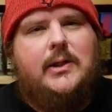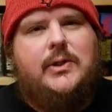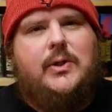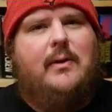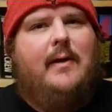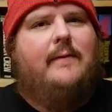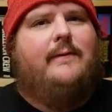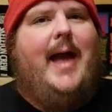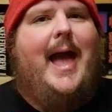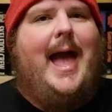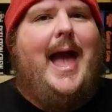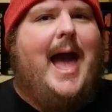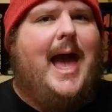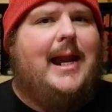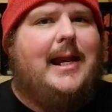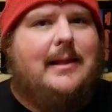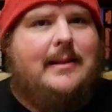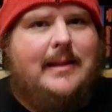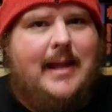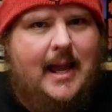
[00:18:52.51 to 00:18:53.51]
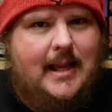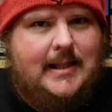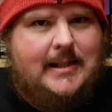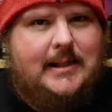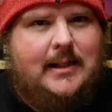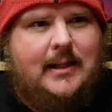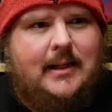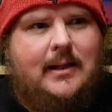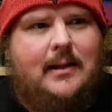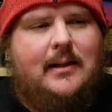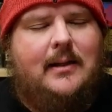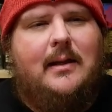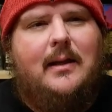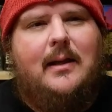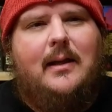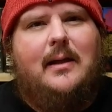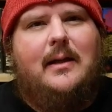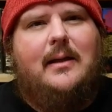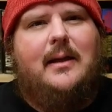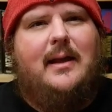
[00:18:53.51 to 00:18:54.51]
To have added that scene,
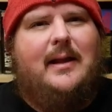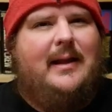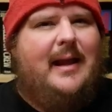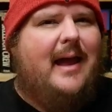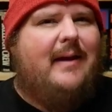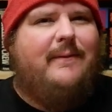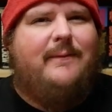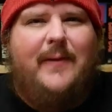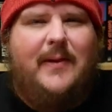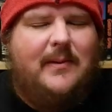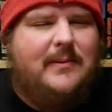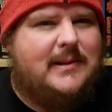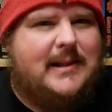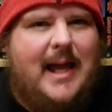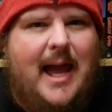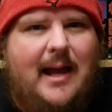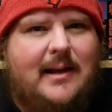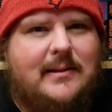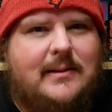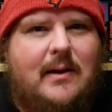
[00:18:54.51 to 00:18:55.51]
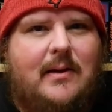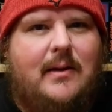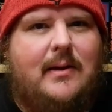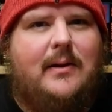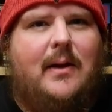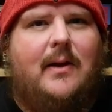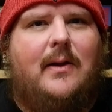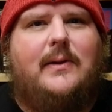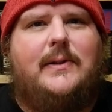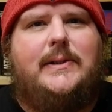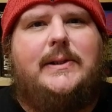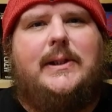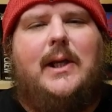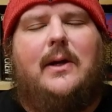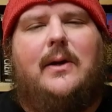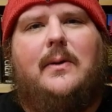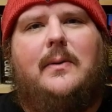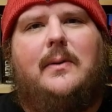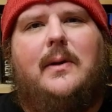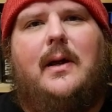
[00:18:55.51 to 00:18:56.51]
that felt tacked on
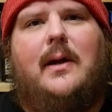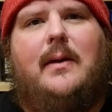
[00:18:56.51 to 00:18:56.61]
also.